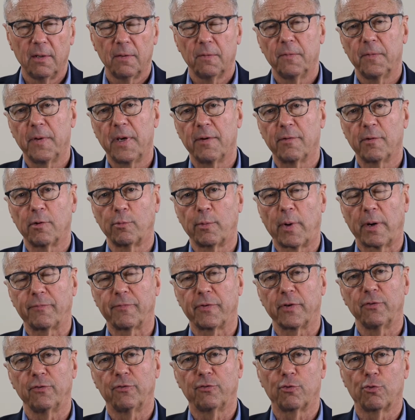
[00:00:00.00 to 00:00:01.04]
we have a
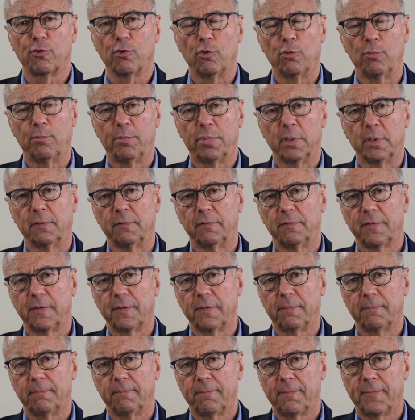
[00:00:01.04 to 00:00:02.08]
reference group of
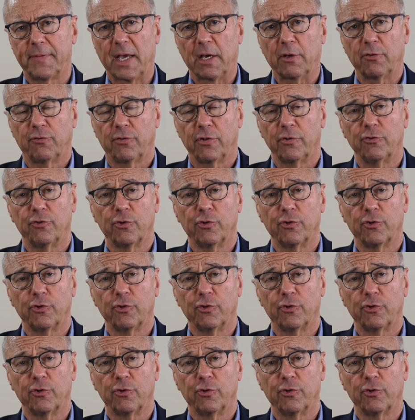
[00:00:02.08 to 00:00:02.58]
1,000